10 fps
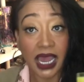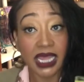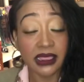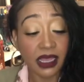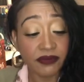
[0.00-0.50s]

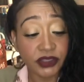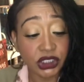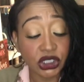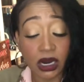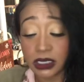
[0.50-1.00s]
I love the
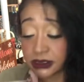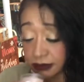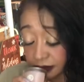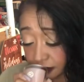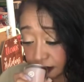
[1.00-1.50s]
jars.
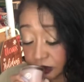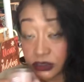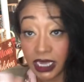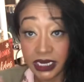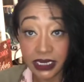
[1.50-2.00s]

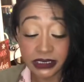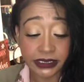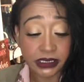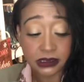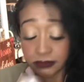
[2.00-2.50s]
They're ninety-nine
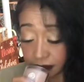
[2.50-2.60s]
cents.